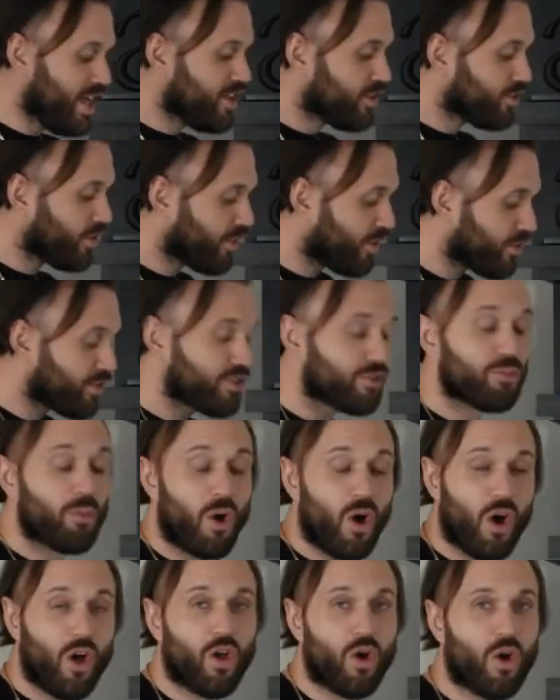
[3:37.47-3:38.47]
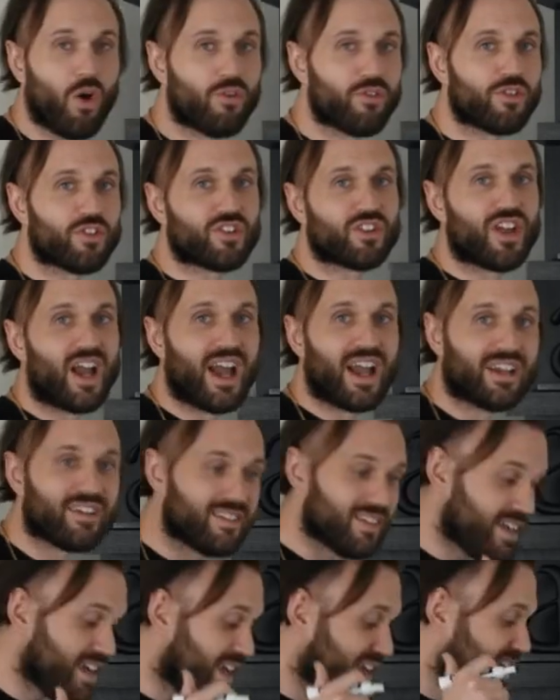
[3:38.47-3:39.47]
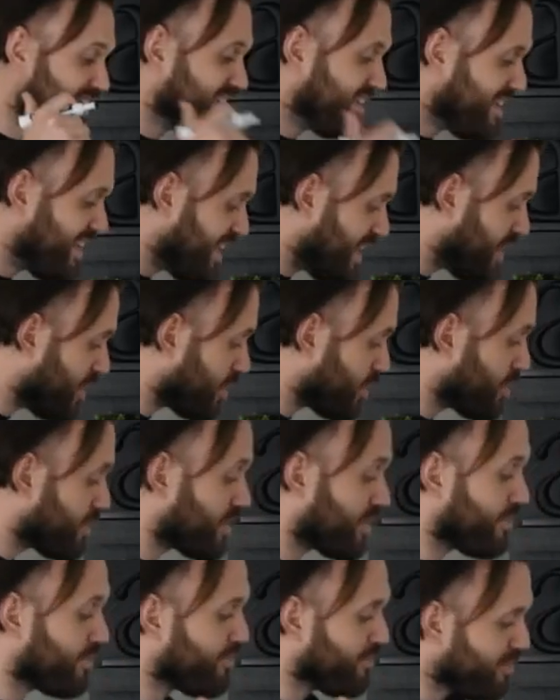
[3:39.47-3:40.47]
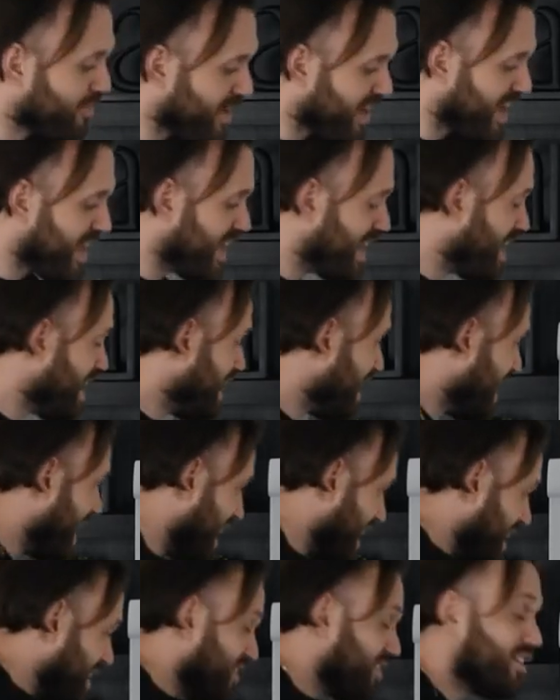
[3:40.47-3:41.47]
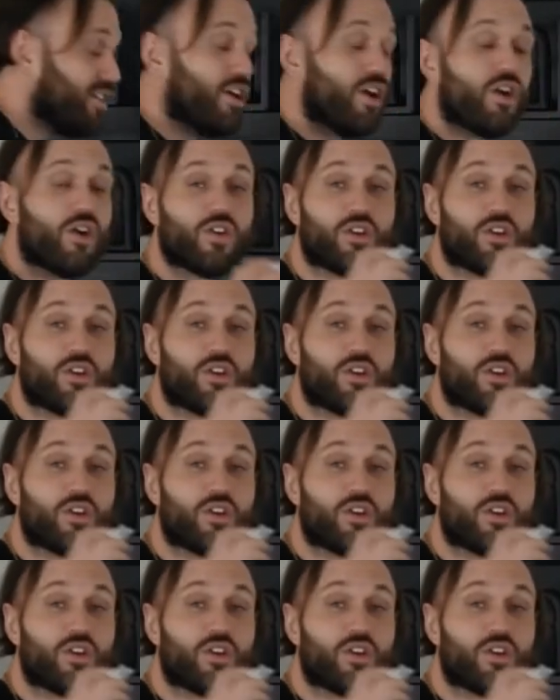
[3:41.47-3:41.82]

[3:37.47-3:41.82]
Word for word: So the small oversized tier, the fee is